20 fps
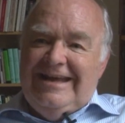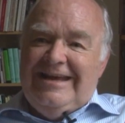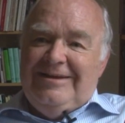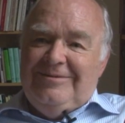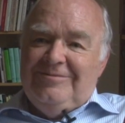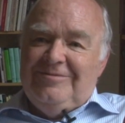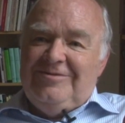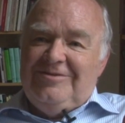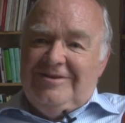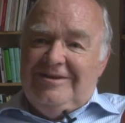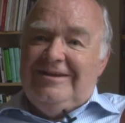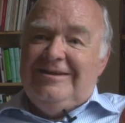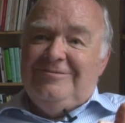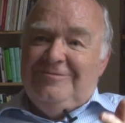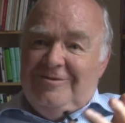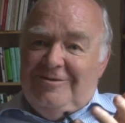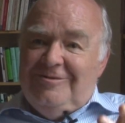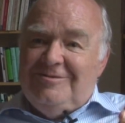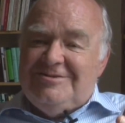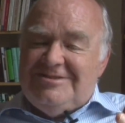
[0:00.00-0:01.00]
names,
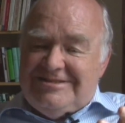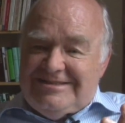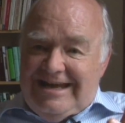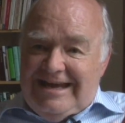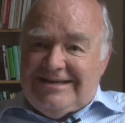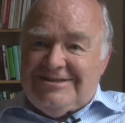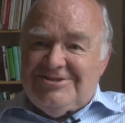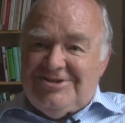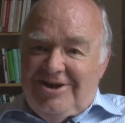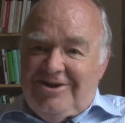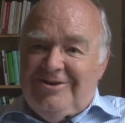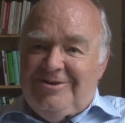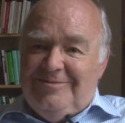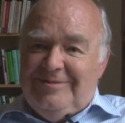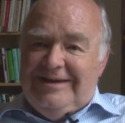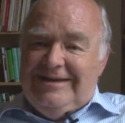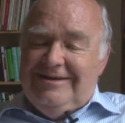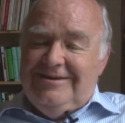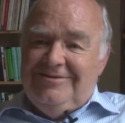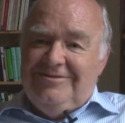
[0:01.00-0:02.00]
involves
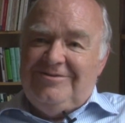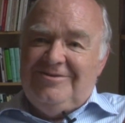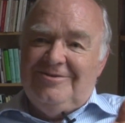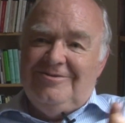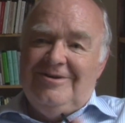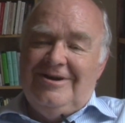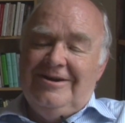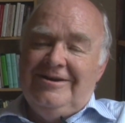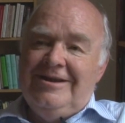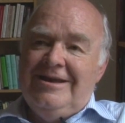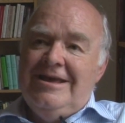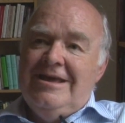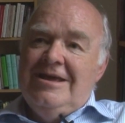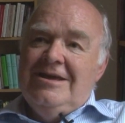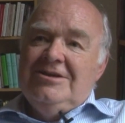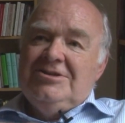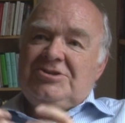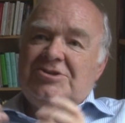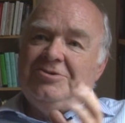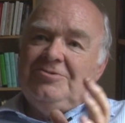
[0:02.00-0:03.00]
taxonomy and so on.
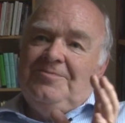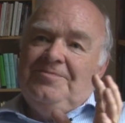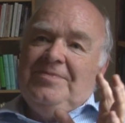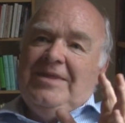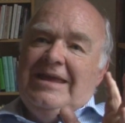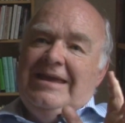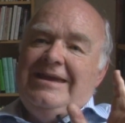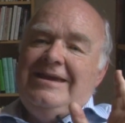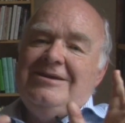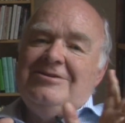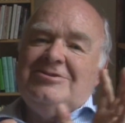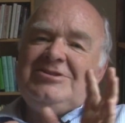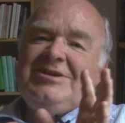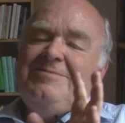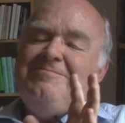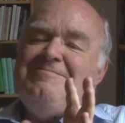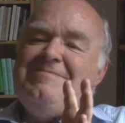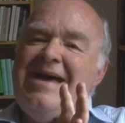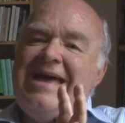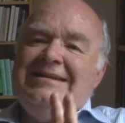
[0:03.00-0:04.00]
So here's a
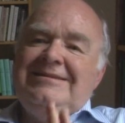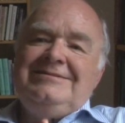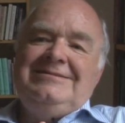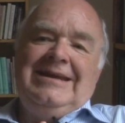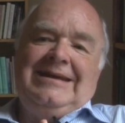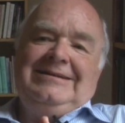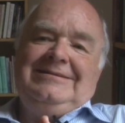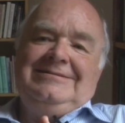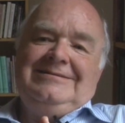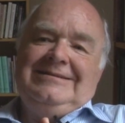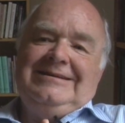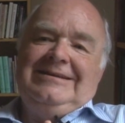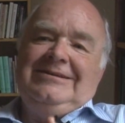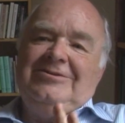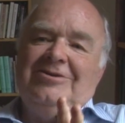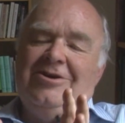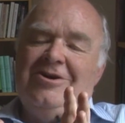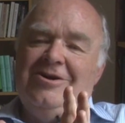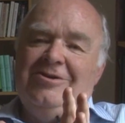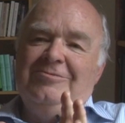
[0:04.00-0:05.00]
mandate to
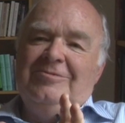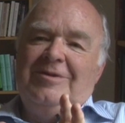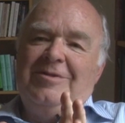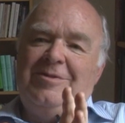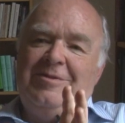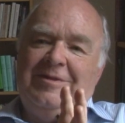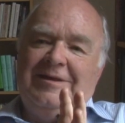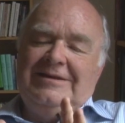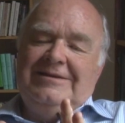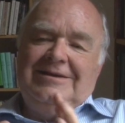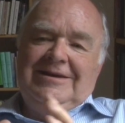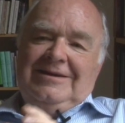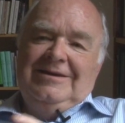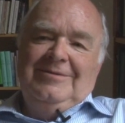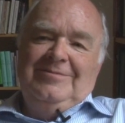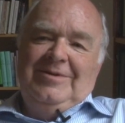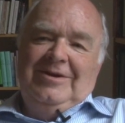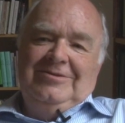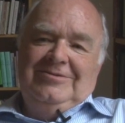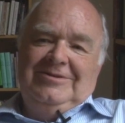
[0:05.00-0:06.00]
get on with thinking
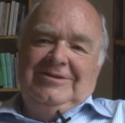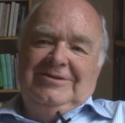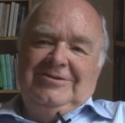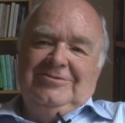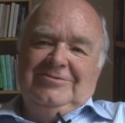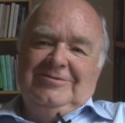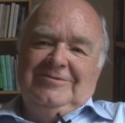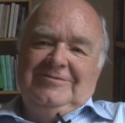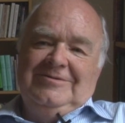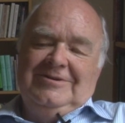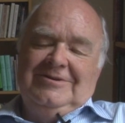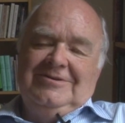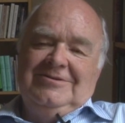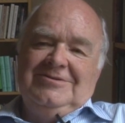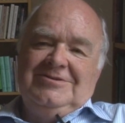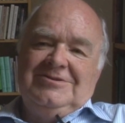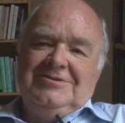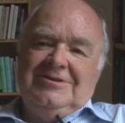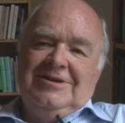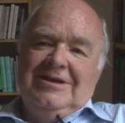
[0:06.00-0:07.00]
about the
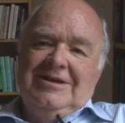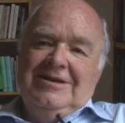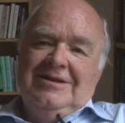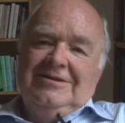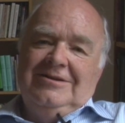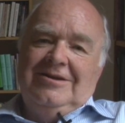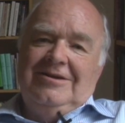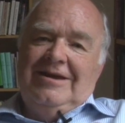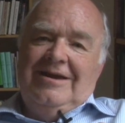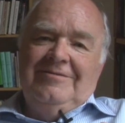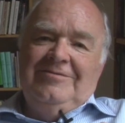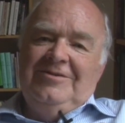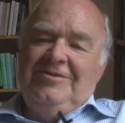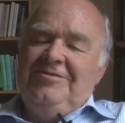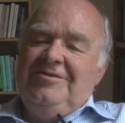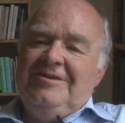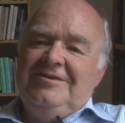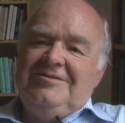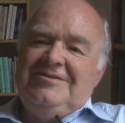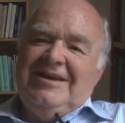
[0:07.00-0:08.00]
universe. Now, ever
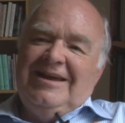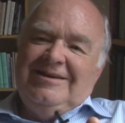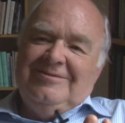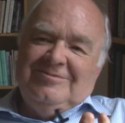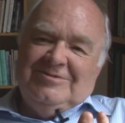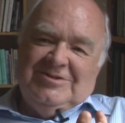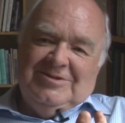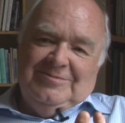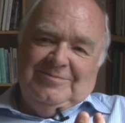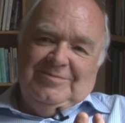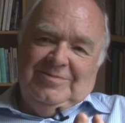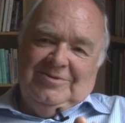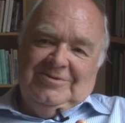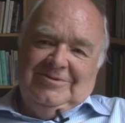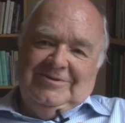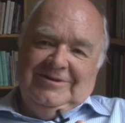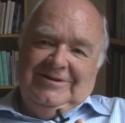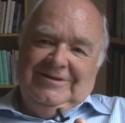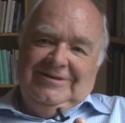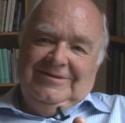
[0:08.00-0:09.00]
since I was a
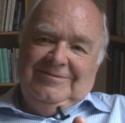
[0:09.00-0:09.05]
boy,